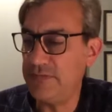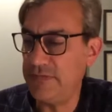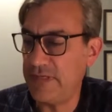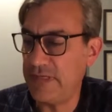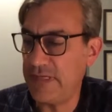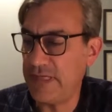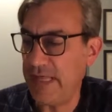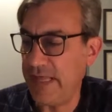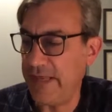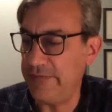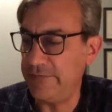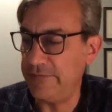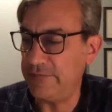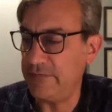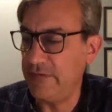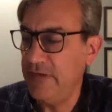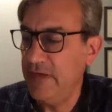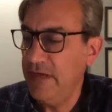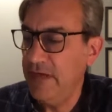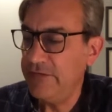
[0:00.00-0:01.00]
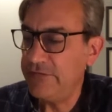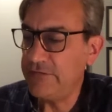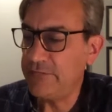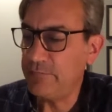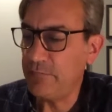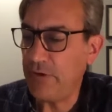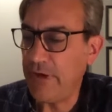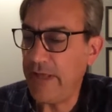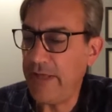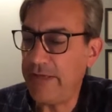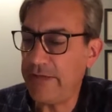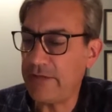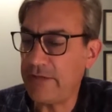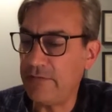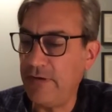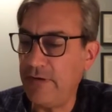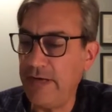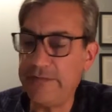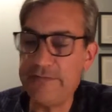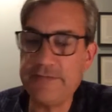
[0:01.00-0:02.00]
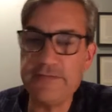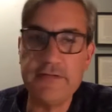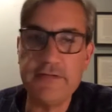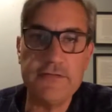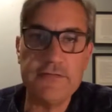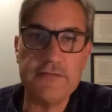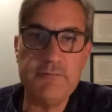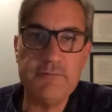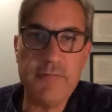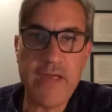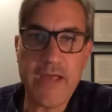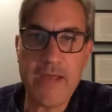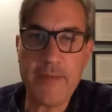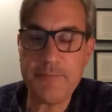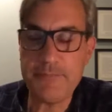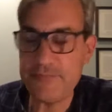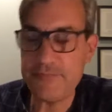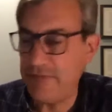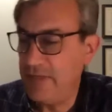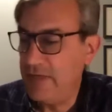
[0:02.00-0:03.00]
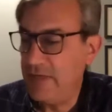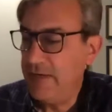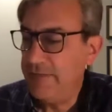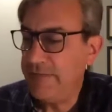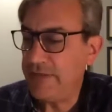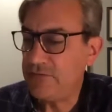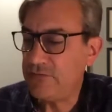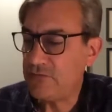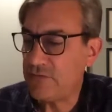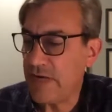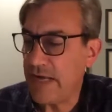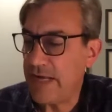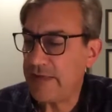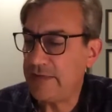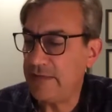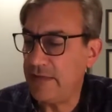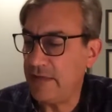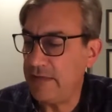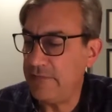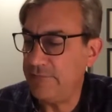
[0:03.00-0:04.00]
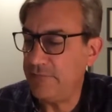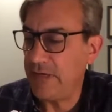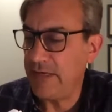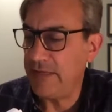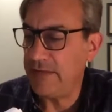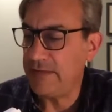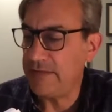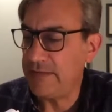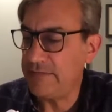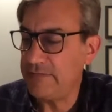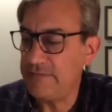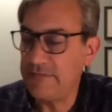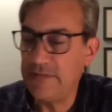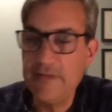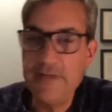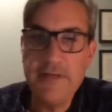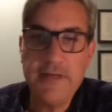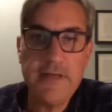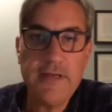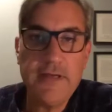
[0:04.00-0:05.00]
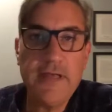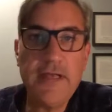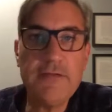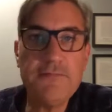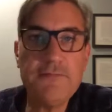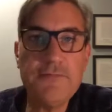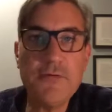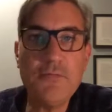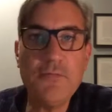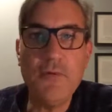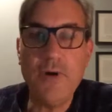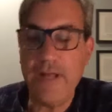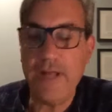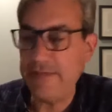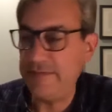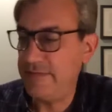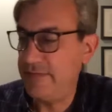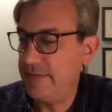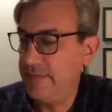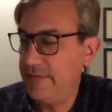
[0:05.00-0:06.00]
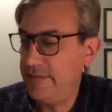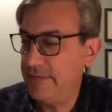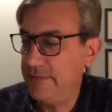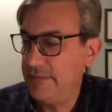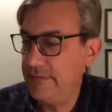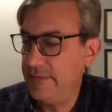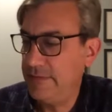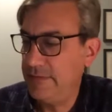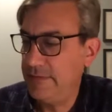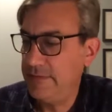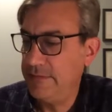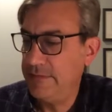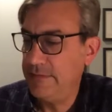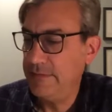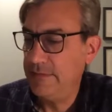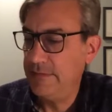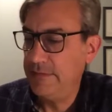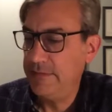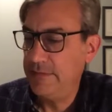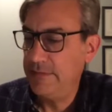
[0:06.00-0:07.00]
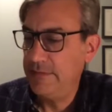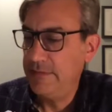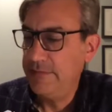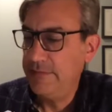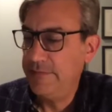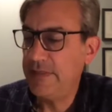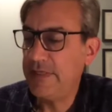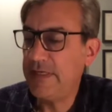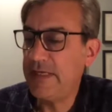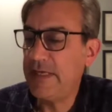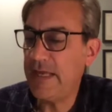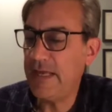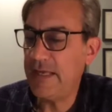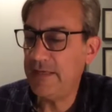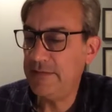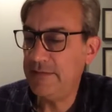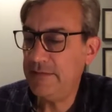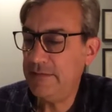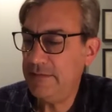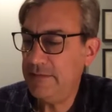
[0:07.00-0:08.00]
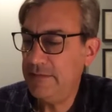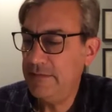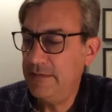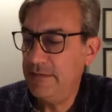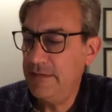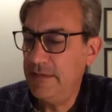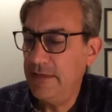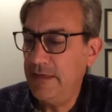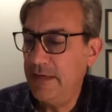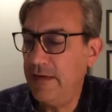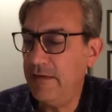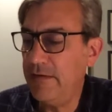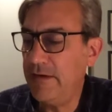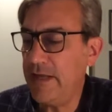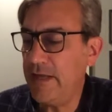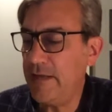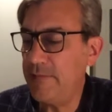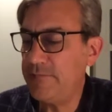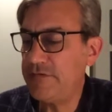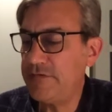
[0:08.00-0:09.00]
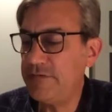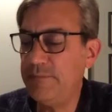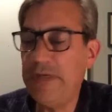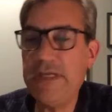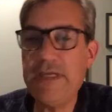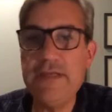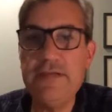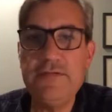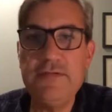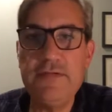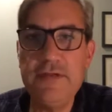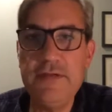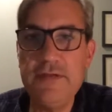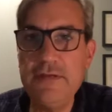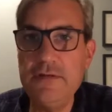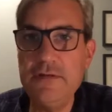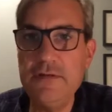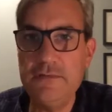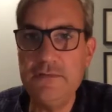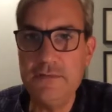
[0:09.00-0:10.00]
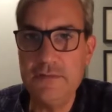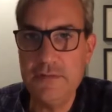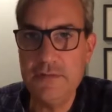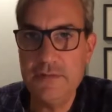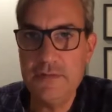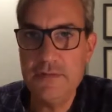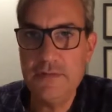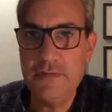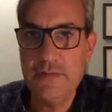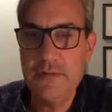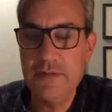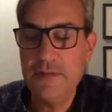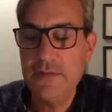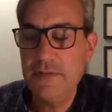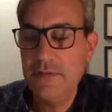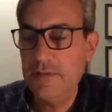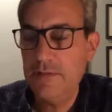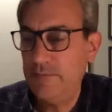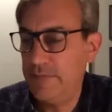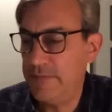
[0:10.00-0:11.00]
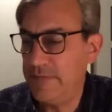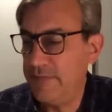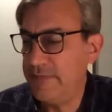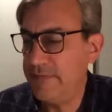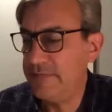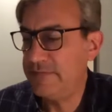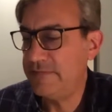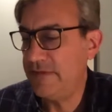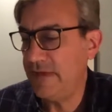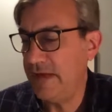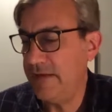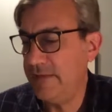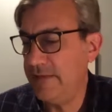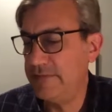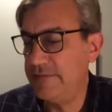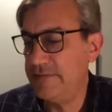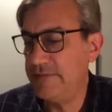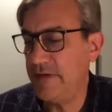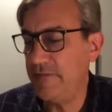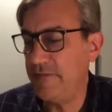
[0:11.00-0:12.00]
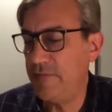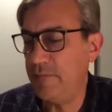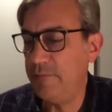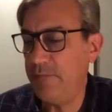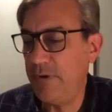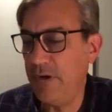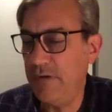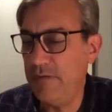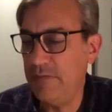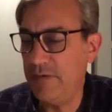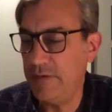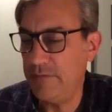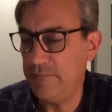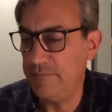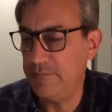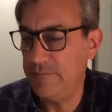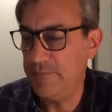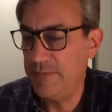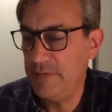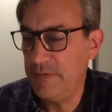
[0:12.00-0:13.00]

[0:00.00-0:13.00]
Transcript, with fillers: to count spread across those maps that track gun violence, and for what? Then again, here I am speaking to you within the silence of a poem,